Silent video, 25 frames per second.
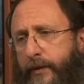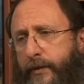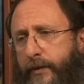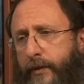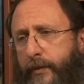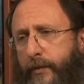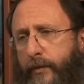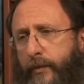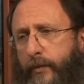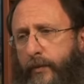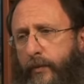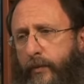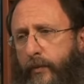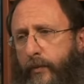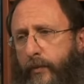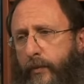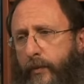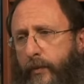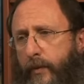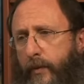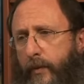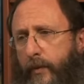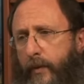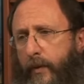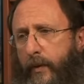to
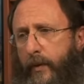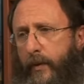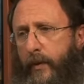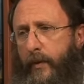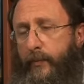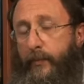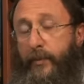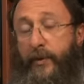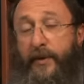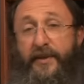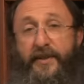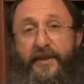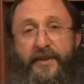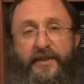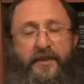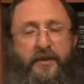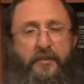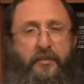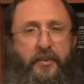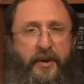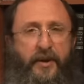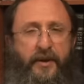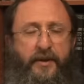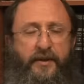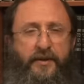
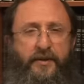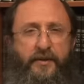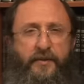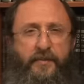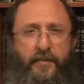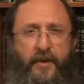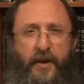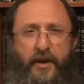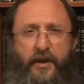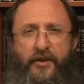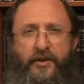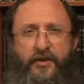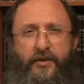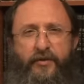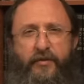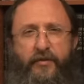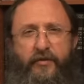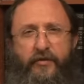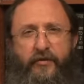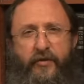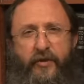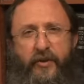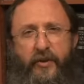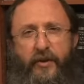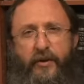participate and to
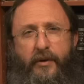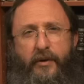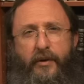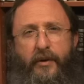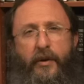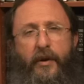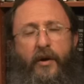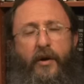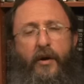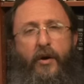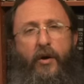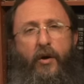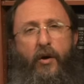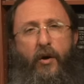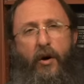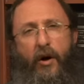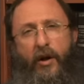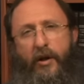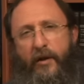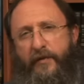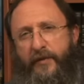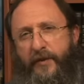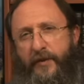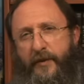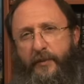reveal
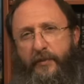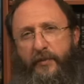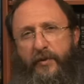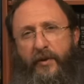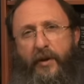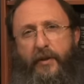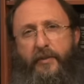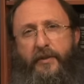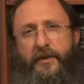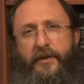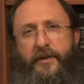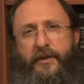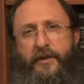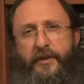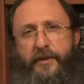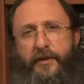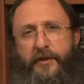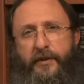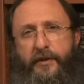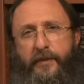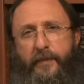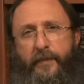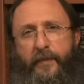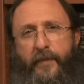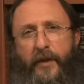all of these
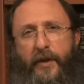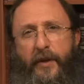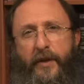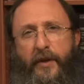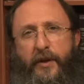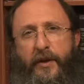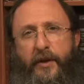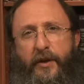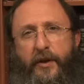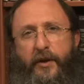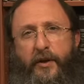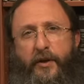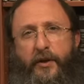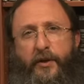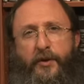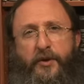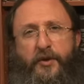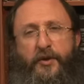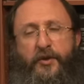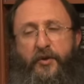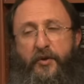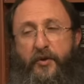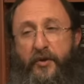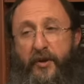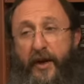promises,
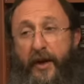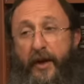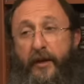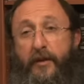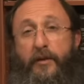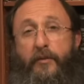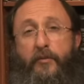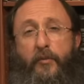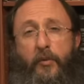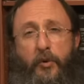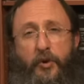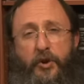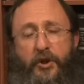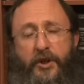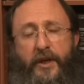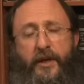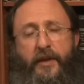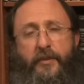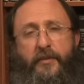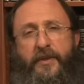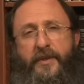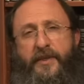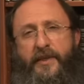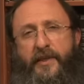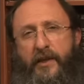so that Moshe
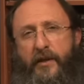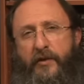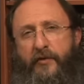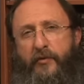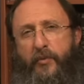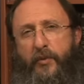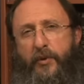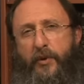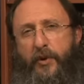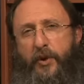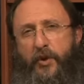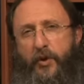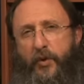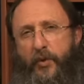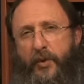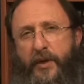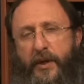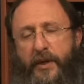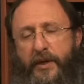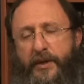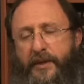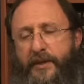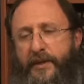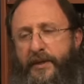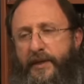himself will
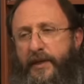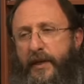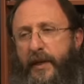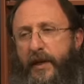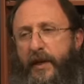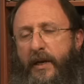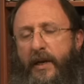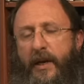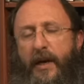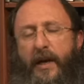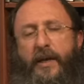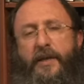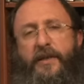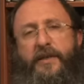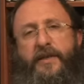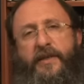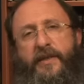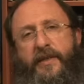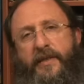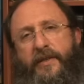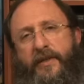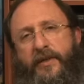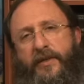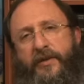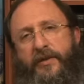join us and
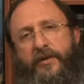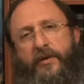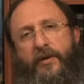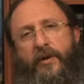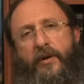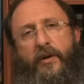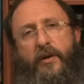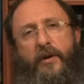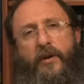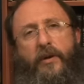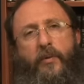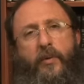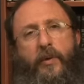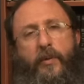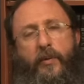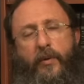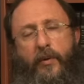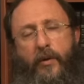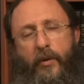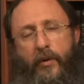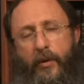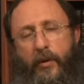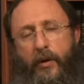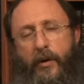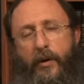sing this song, and we
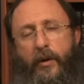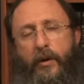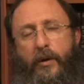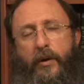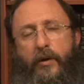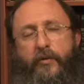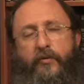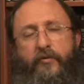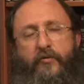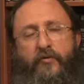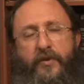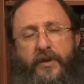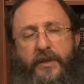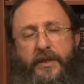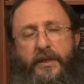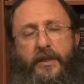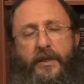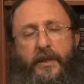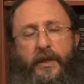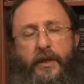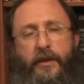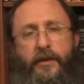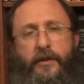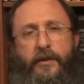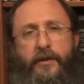will all
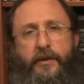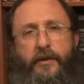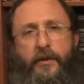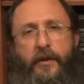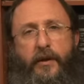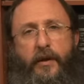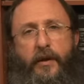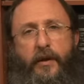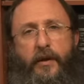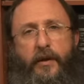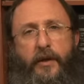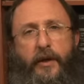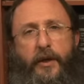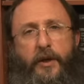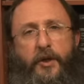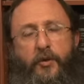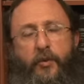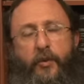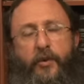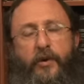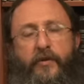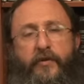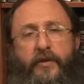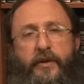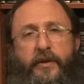resonate,
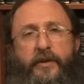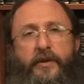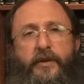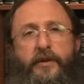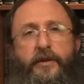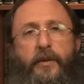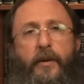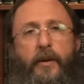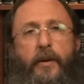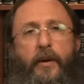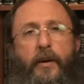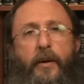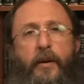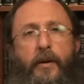each one of us